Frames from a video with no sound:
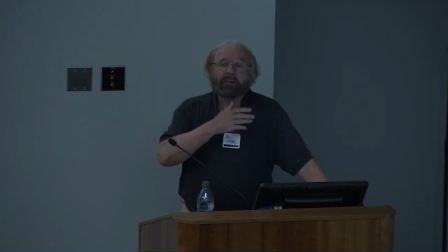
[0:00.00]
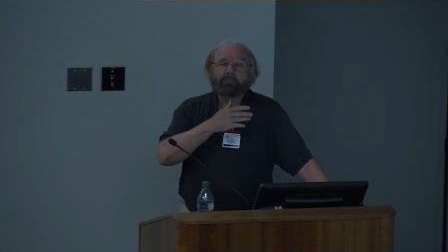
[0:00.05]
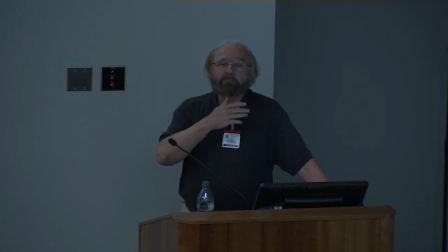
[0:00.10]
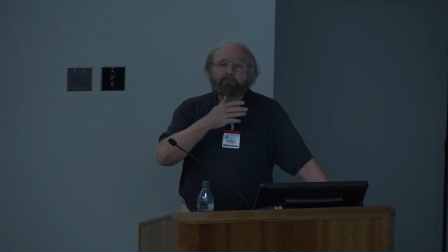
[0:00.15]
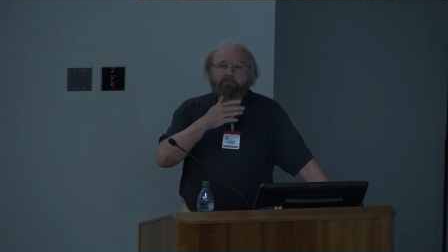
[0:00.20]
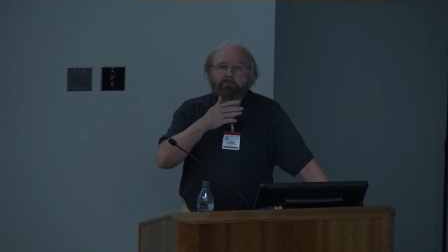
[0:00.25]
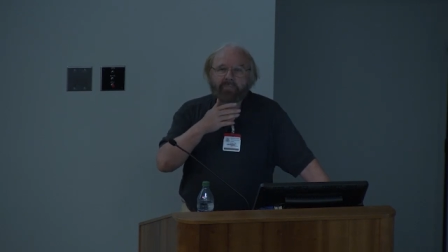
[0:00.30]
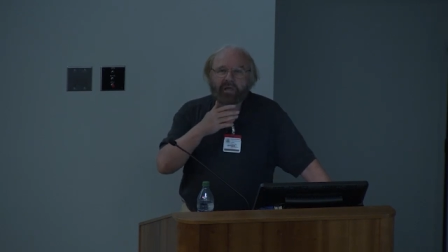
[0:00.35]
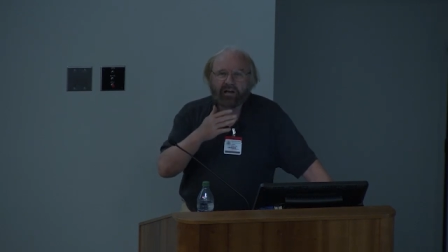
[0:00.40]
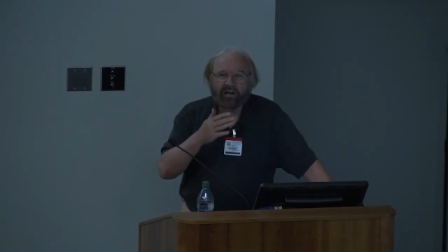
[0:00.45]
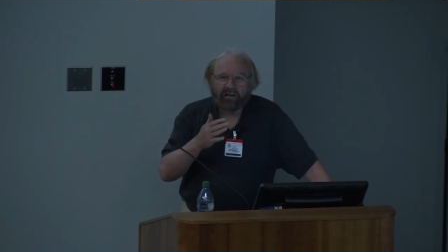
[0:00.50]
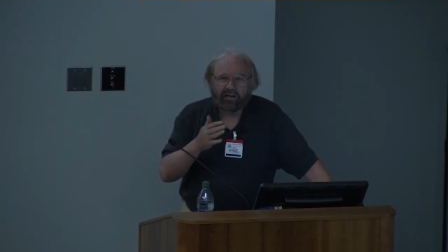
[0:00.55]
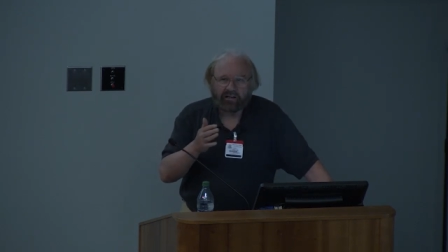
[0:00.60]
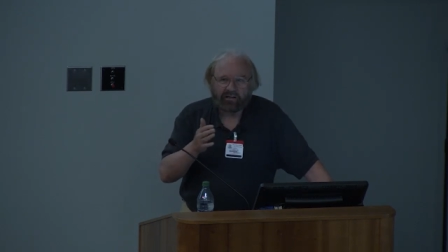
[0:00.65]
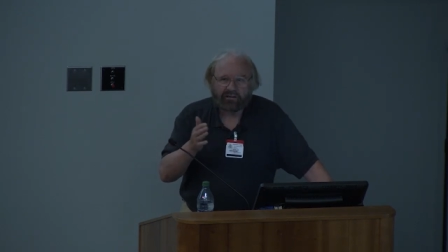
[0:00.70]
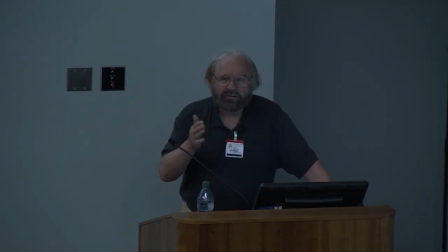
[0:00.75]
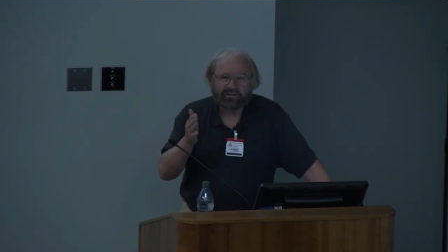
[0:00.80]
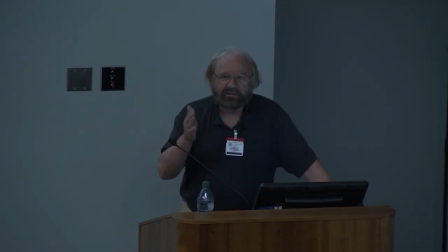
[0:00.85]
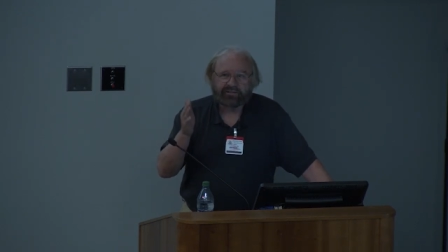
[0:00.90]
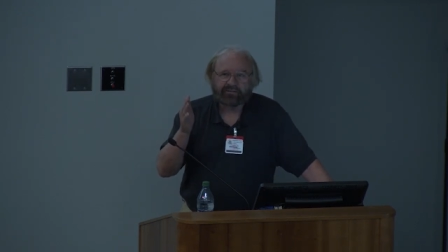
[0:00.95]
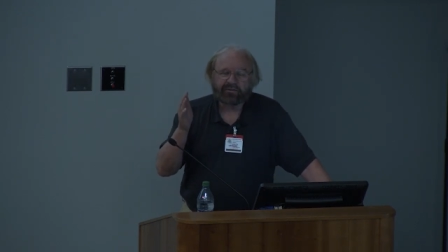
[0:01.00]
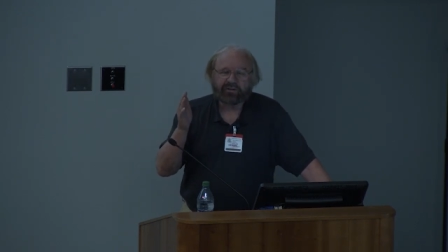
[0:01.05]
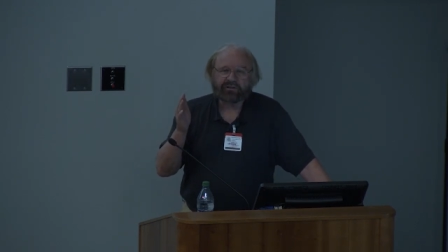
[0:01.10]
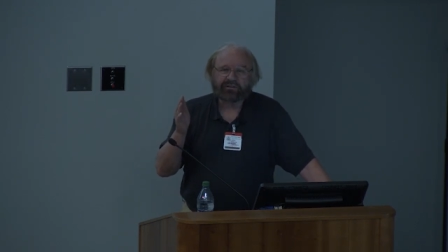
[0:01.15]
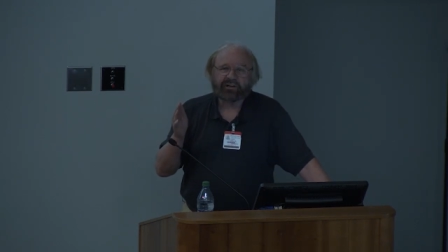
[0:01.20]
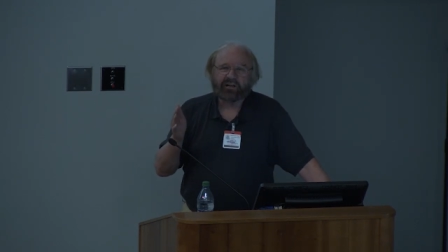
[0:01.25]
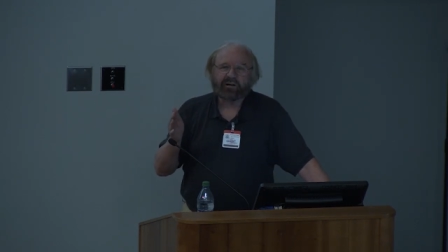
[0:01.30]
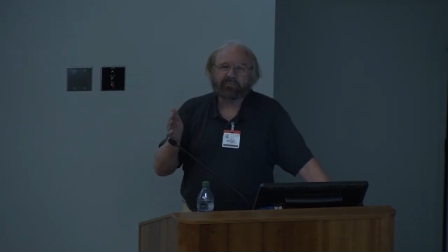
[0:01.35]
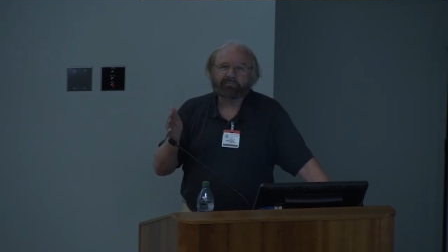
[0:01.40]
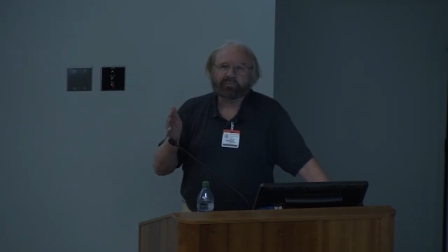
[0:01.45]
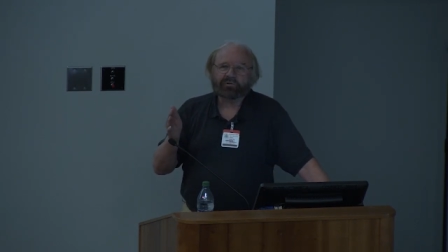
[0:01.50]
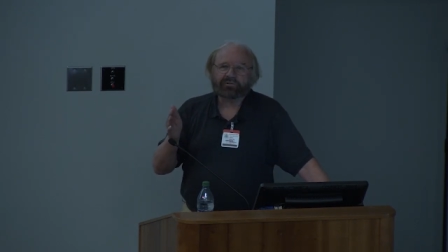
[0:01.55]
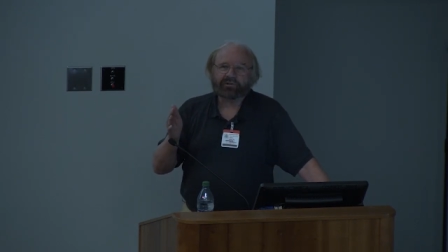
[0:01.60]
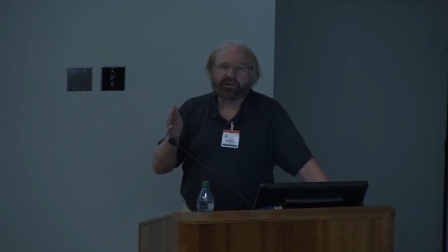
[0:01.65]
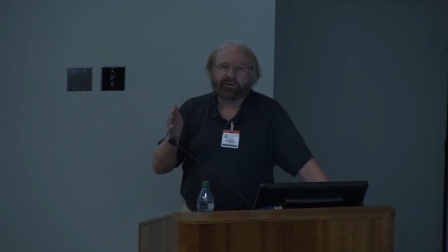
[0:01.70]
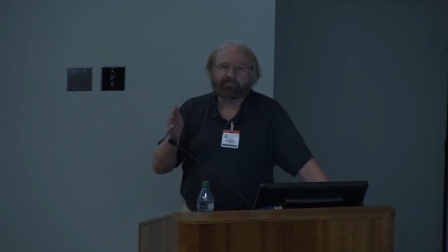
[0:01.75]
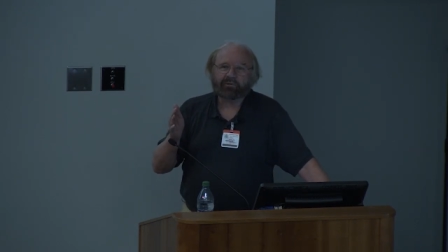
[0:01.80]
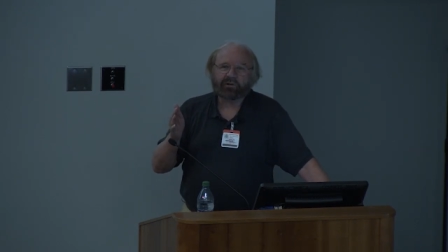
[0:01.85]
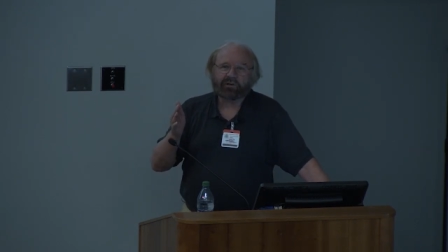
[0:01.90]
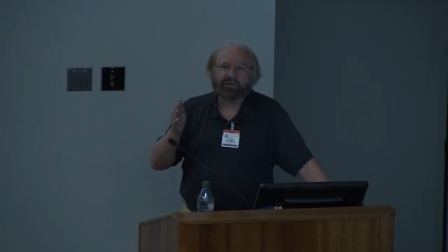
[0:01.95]
millions of examples
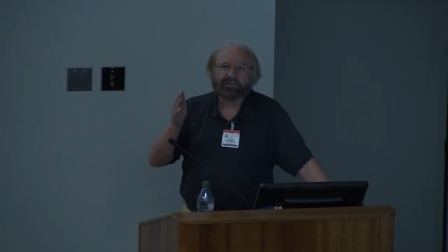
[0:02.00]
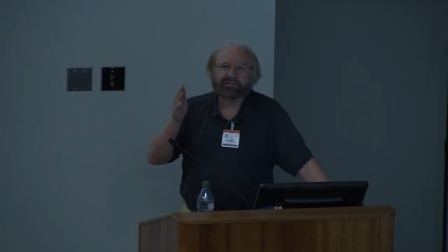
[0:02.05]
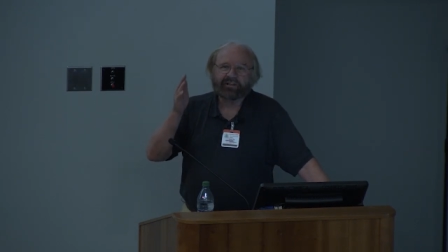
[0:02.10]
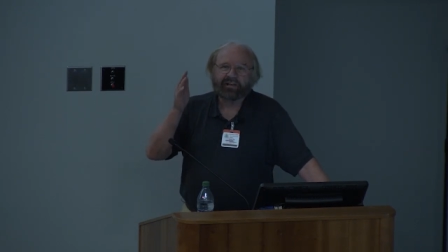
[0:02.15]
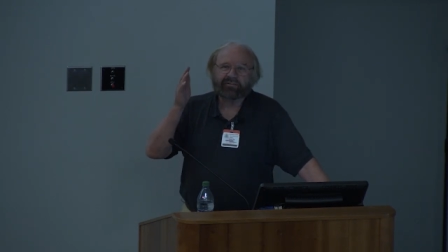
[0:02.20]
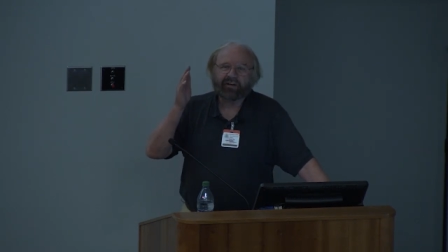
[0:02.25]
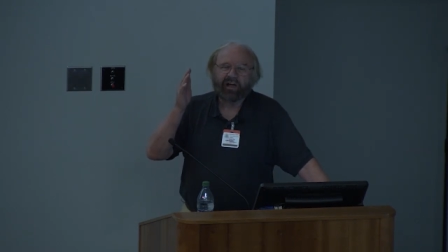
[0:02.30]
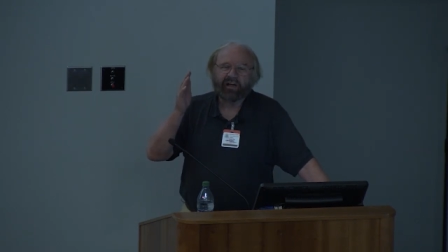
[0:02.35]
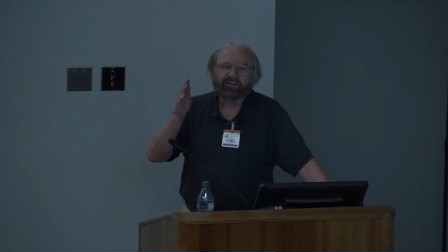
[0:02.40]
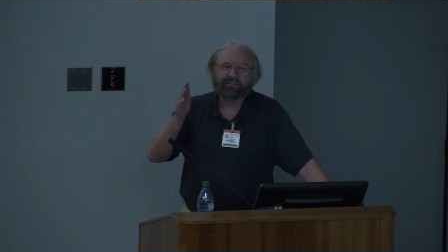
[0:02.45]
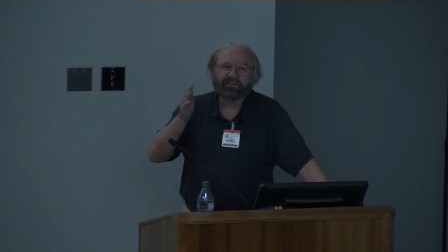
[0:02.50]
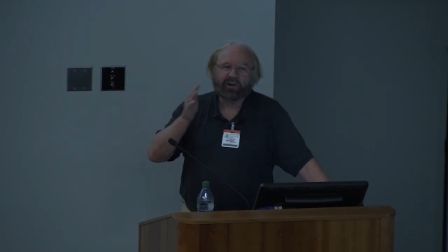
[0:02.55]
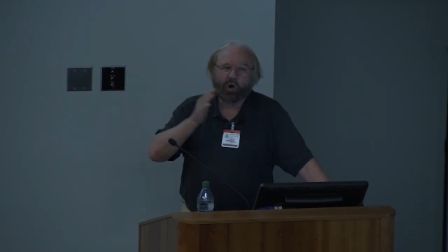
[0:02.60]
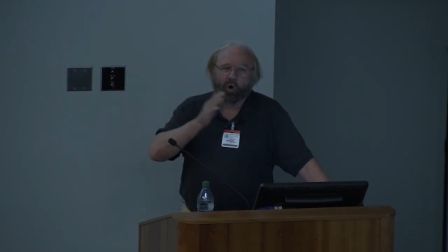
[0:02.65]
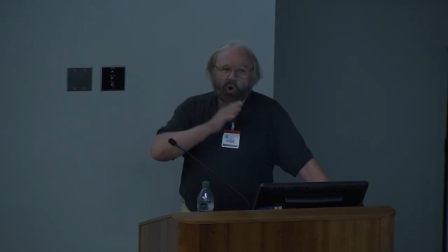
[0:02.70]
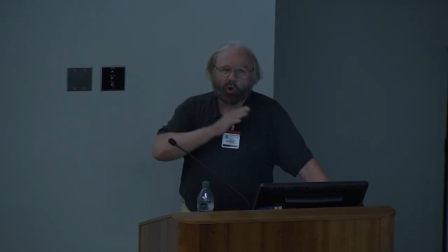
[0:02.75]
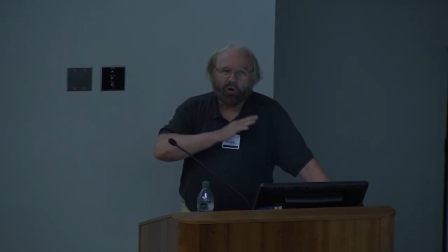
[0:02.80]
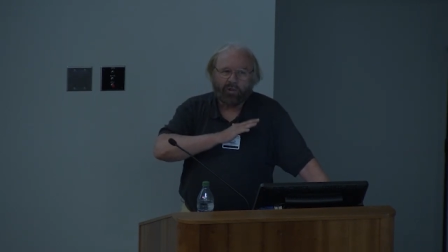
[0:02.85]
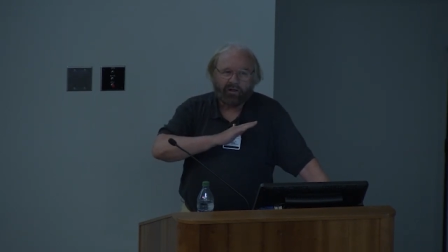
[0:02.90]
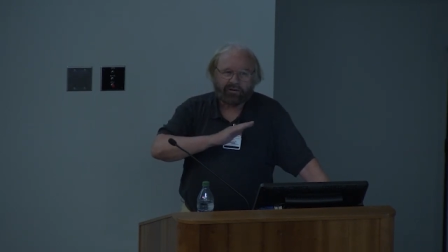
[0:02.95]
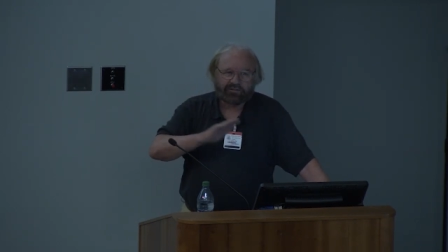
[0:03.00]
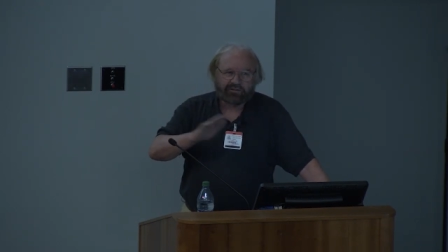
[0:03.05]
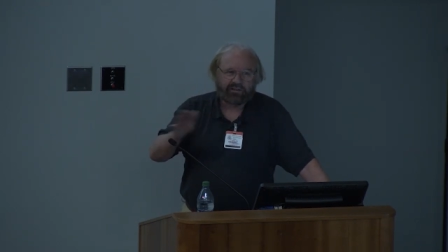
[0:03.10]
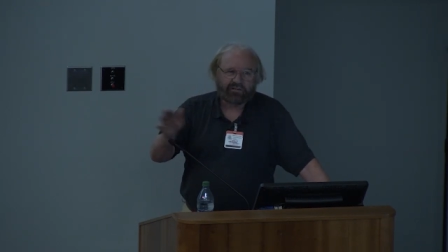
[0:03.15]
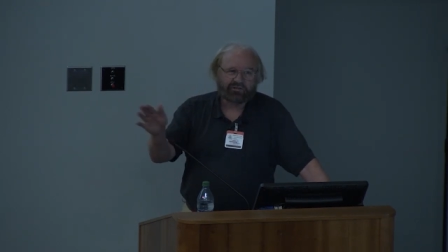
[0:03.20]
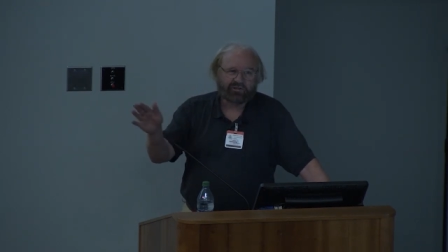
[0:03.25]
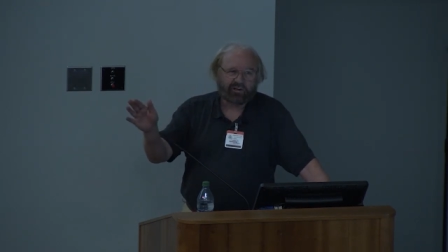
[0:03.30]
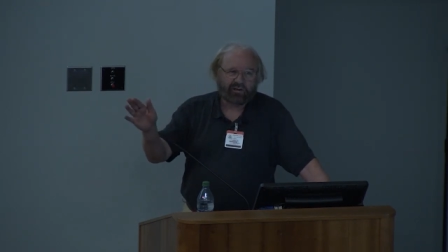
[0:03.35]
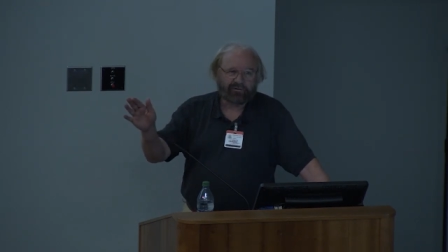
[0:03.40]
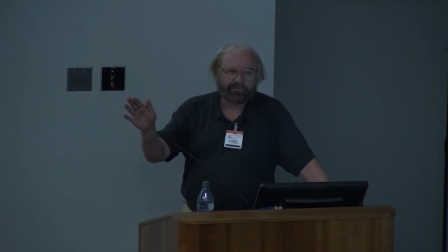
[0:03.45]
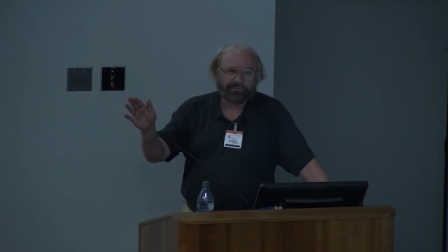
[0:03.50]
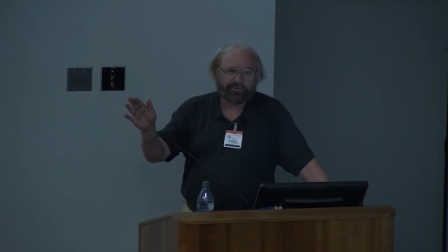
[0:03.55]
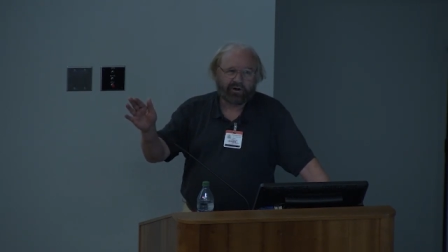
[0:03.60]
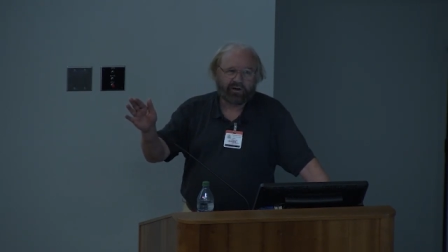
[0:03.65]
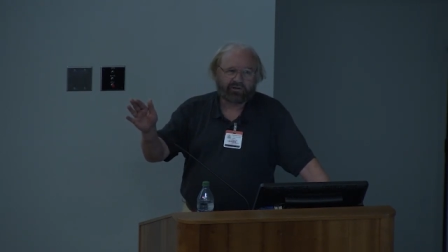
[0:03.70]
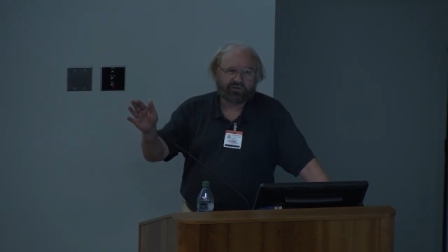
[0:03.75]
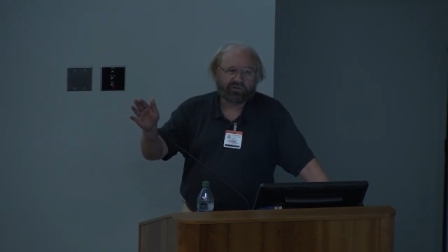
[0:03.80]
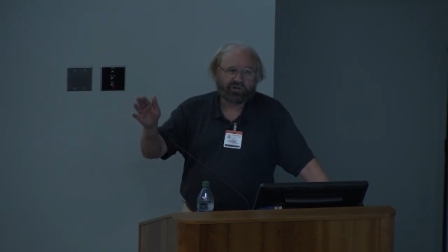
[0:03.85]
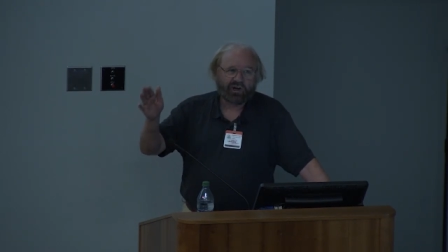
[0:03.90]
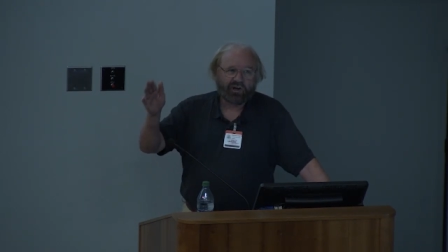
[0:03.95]
of because they've had all their teaching in
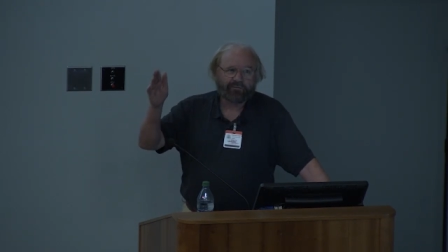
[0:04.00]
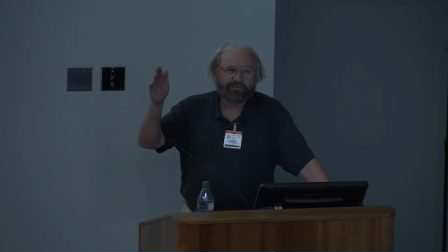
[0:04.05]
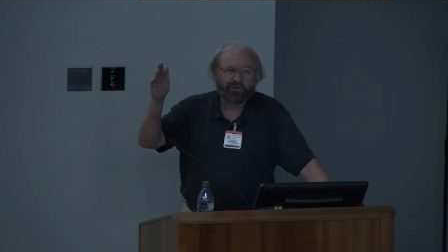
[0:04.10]
French